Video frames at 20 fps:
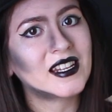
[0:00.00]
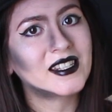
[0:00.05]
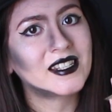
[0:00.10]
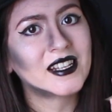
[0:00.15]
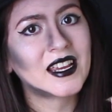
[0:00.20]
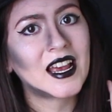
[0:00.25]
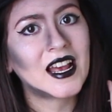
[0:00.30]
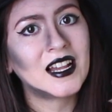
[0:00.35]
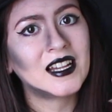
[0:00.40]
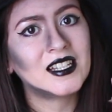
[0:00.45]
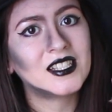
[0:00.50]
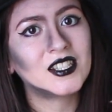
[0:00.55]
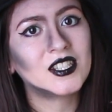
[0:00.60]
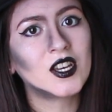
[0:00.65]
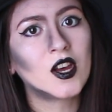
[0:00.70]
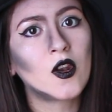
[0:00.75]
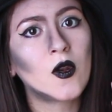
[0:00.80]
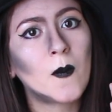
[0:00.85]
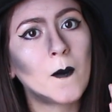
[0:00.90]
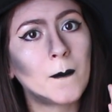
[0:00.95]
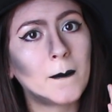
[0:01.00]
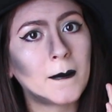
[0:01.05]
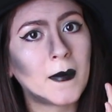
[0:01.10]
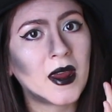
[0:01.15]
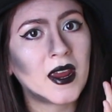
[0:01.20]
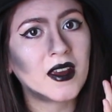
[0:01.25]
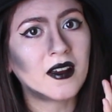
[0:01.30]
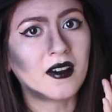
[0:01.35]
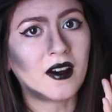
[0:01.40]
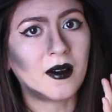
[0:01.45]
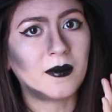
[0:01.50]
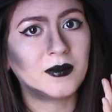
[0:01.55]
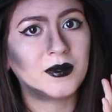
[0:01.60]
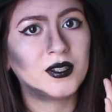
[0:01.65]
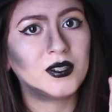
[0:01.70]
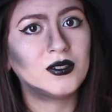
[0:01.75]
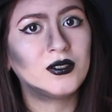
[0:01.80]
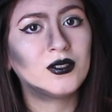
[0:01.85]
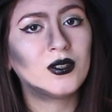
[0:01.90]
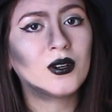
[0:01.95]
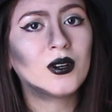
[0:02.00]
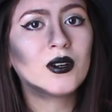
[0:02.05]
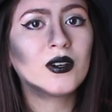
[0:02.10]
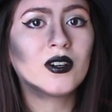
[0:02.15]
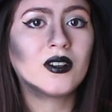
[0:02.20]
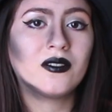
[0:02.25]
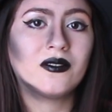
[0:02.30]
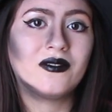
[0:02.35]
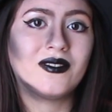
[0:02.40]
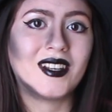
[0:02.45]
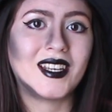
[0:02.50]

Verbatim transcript: a skeleton makeup tutorial